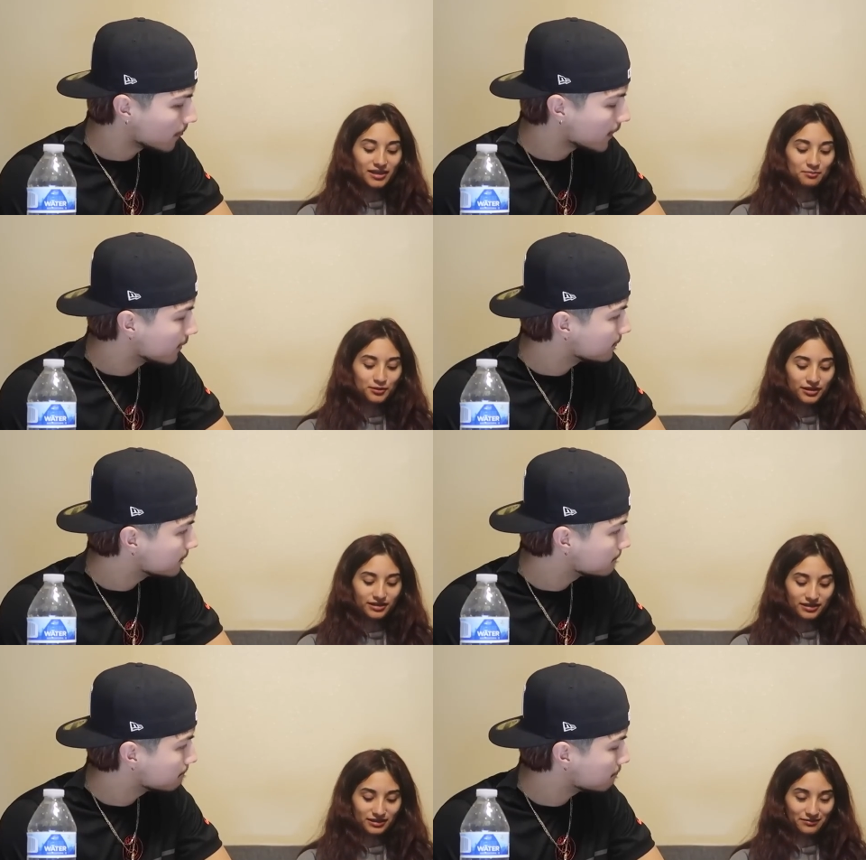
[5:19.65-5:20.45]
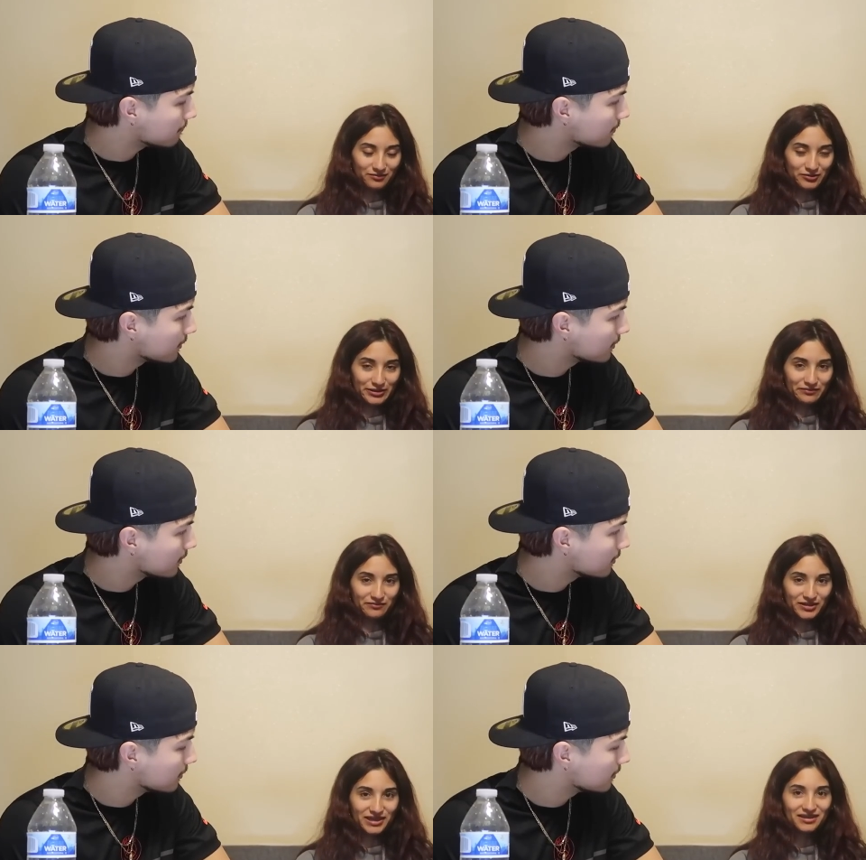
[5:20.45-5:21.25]
Speaker 1: labor and
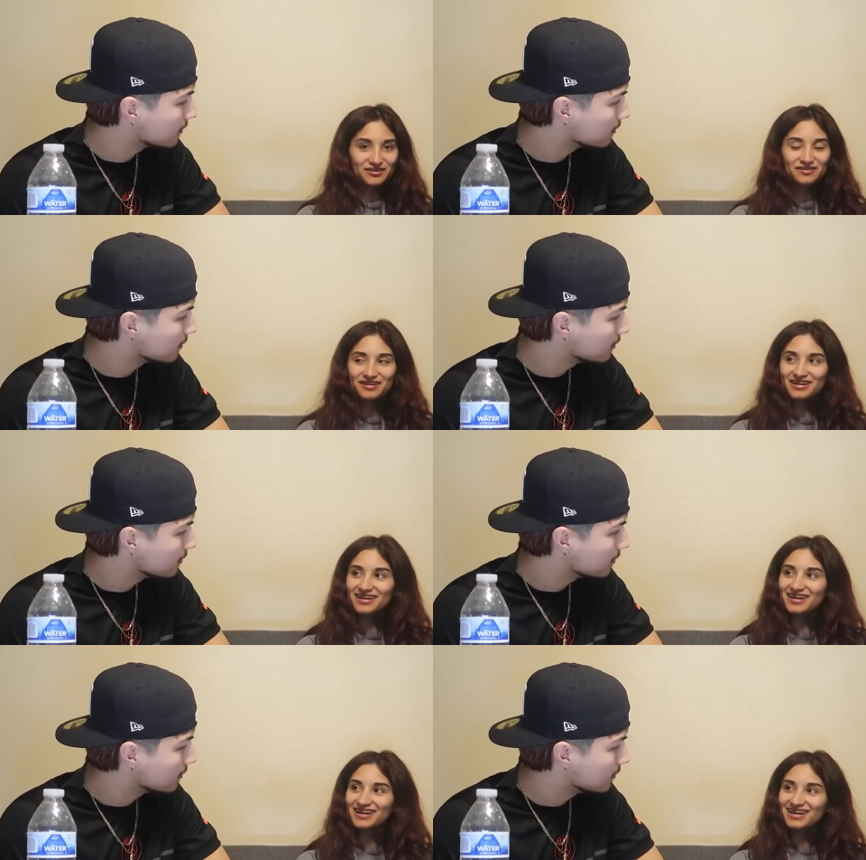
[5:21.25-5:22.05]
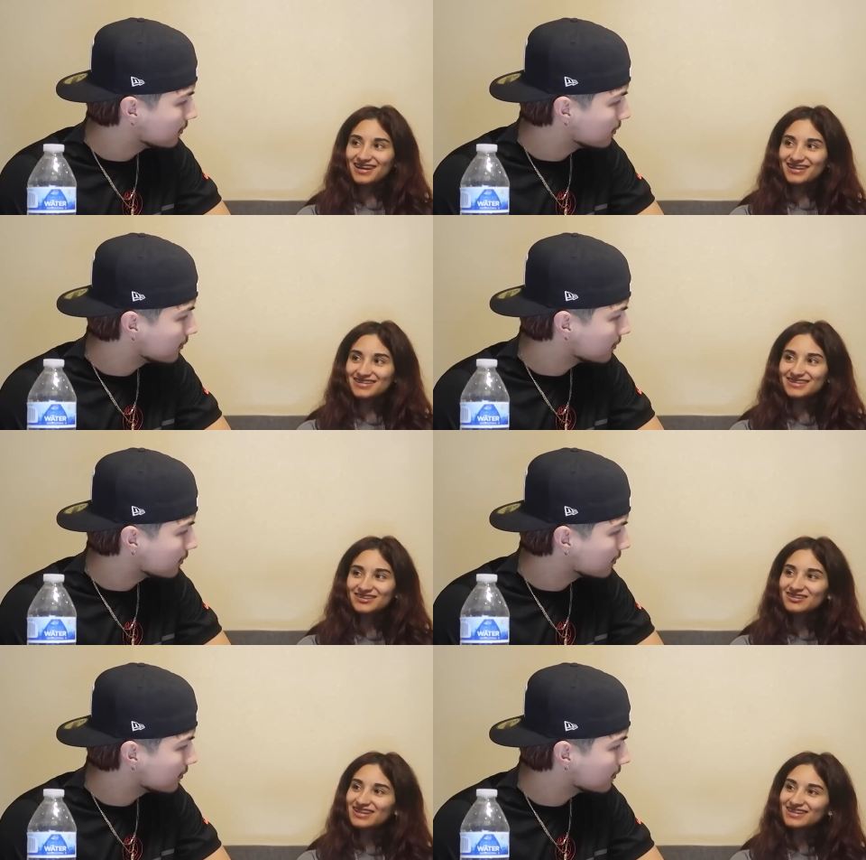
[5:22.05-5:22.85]
delivery video? Do
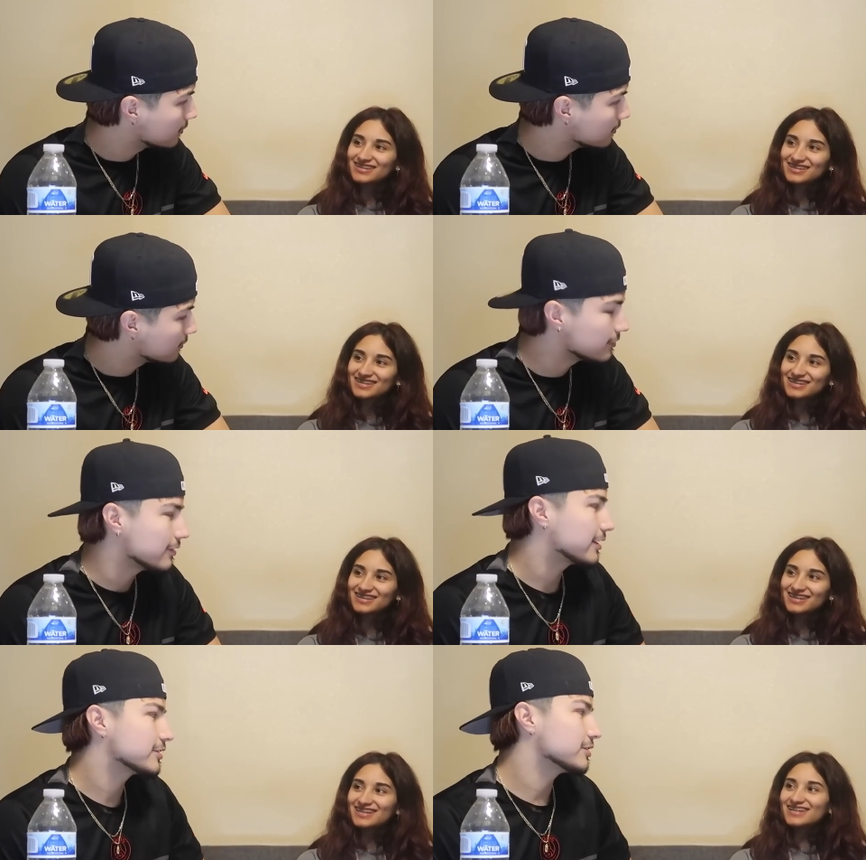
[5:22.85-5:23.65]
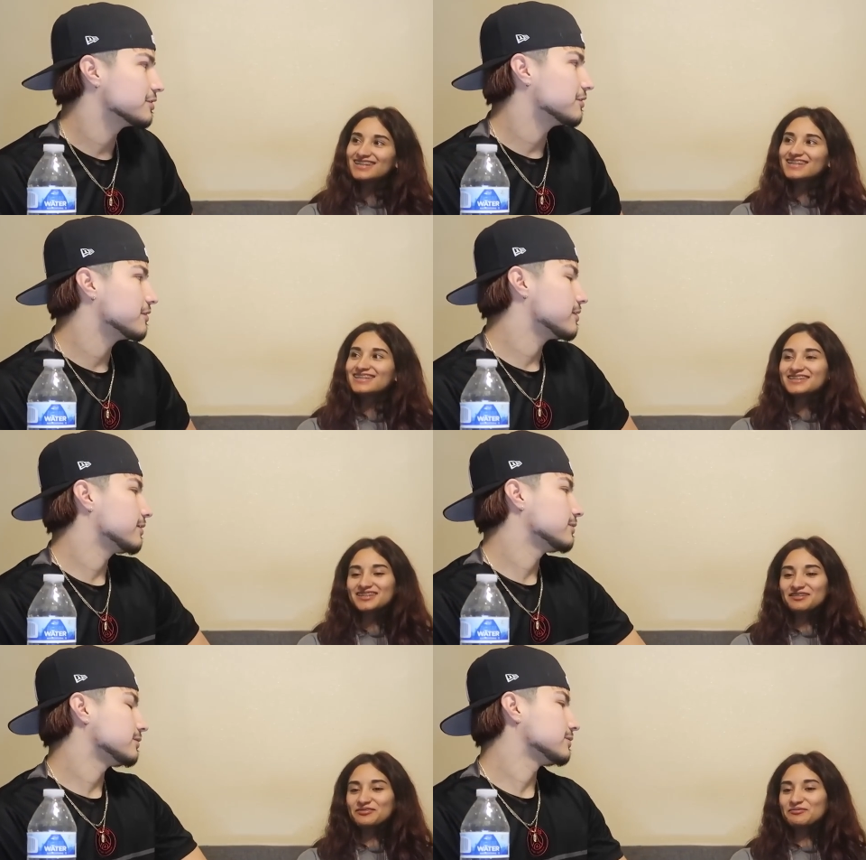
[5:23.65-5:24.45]
you know what that is?
Speaker 2: No, I actually don't.
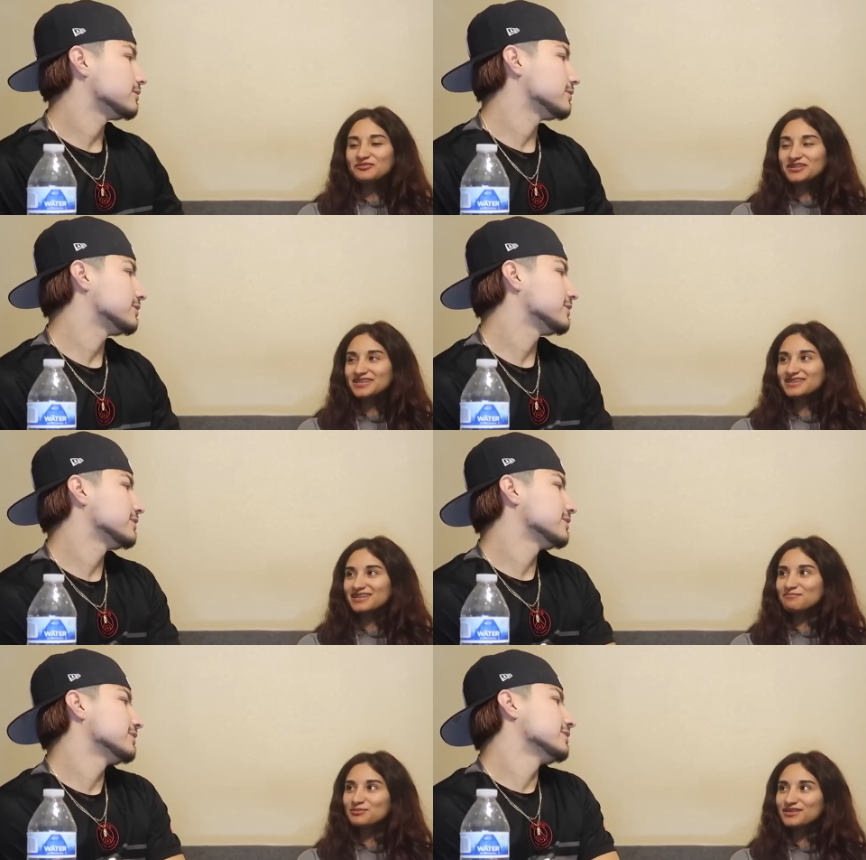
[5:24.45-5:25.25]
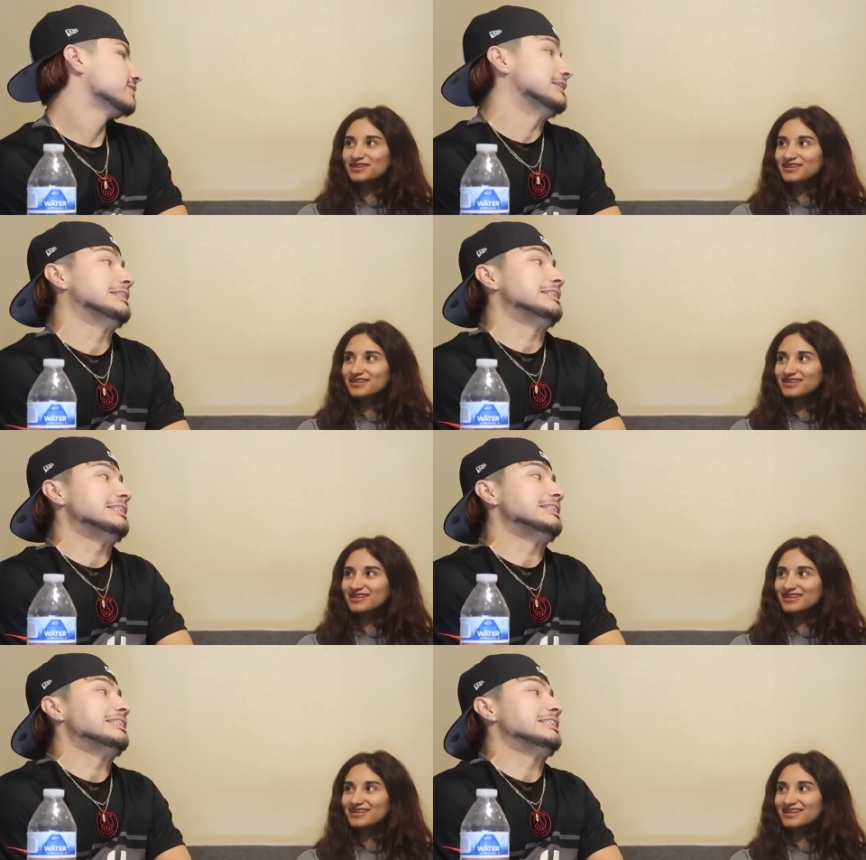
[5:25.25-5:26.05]
Speaker 1: So like when I'm going into labor
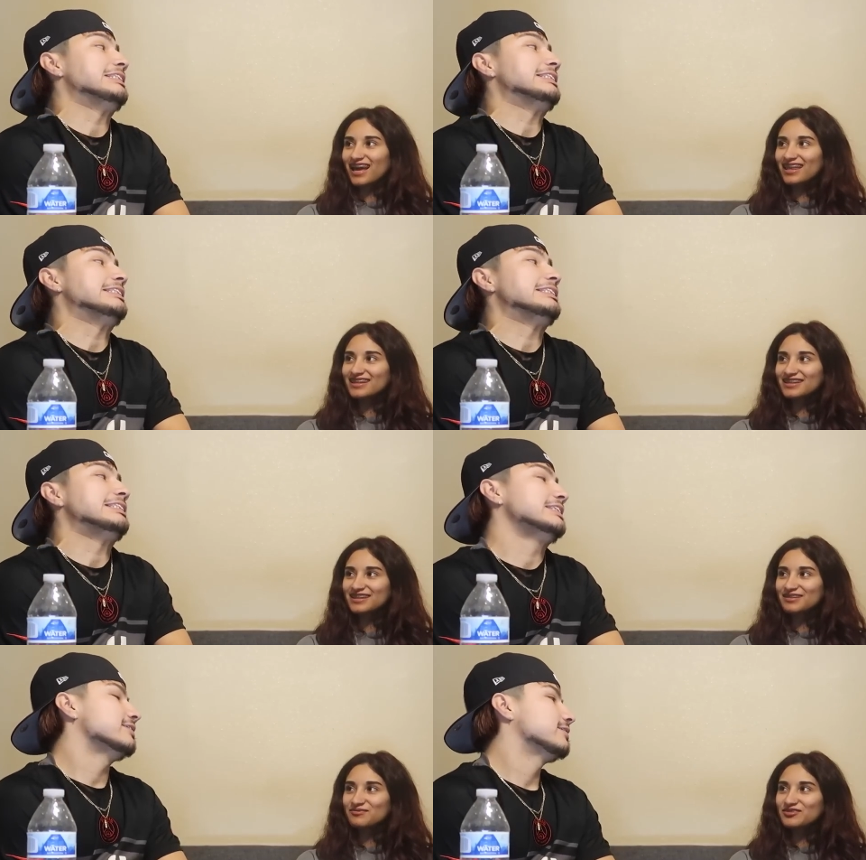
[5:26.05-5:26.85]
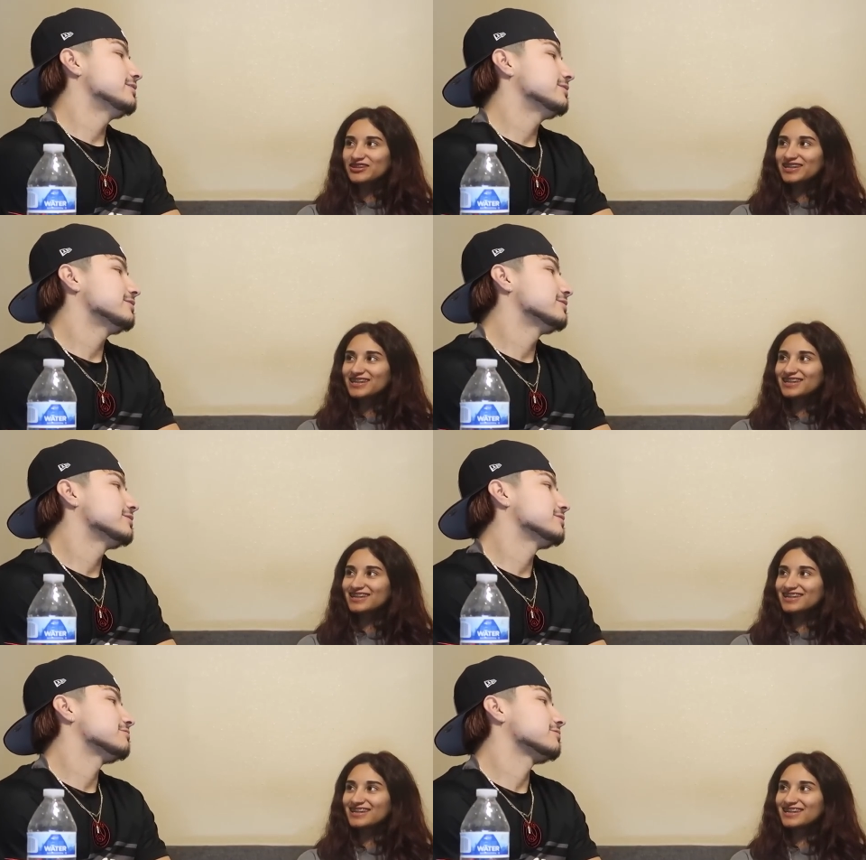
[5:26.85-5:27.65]
and the delivery.
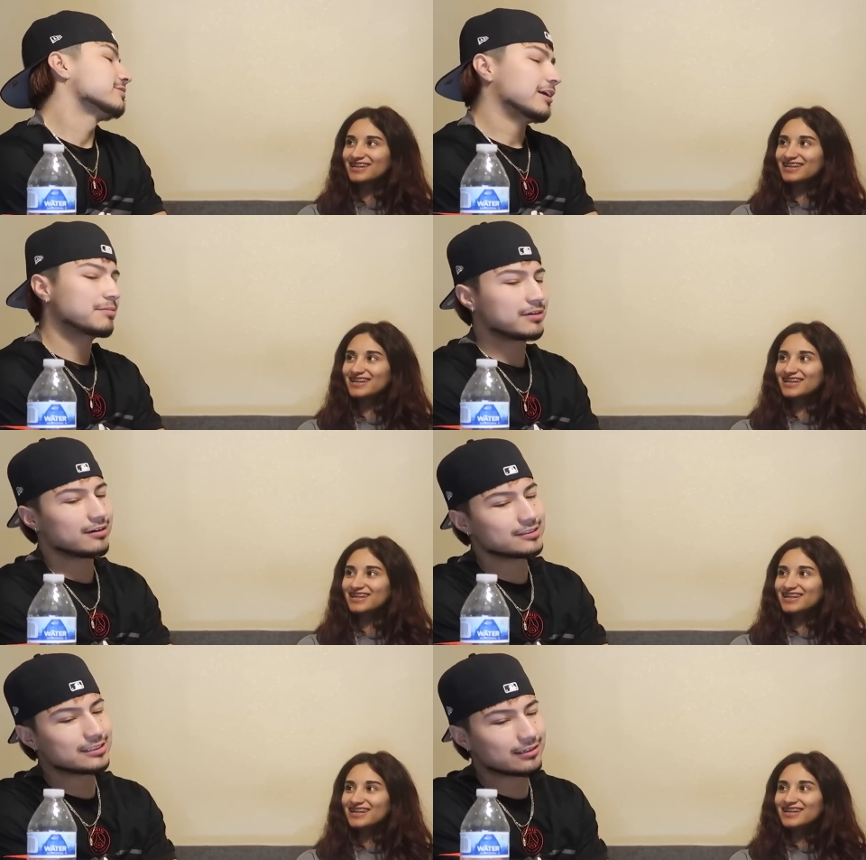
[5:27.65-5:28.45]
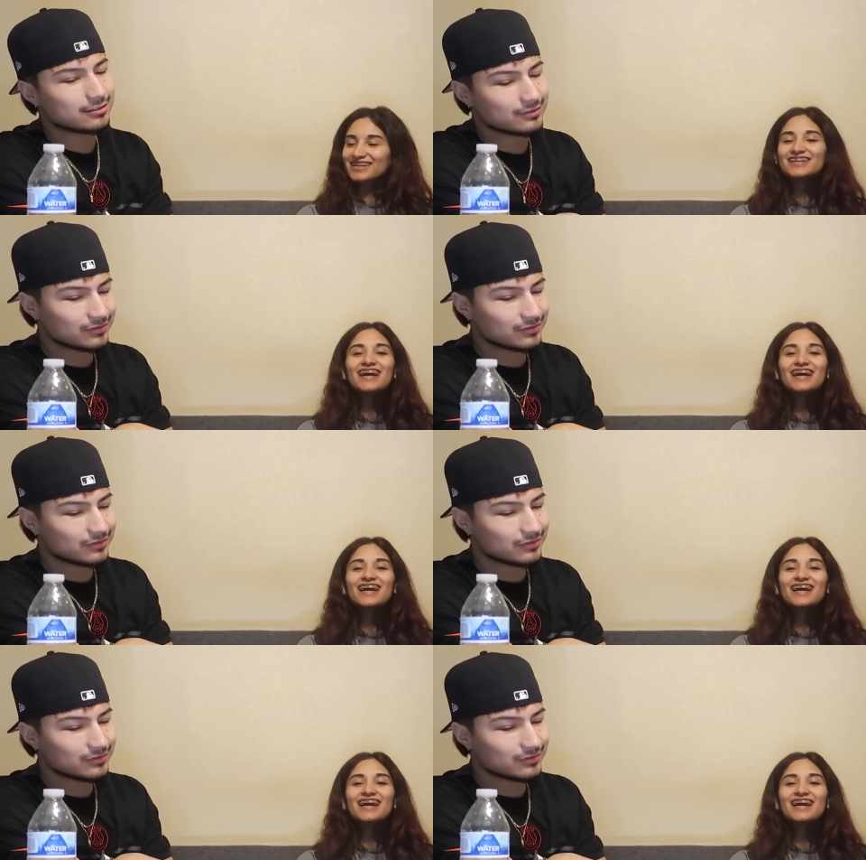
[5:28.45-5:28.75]
Speaker 2: I mean, honestly, I'm not.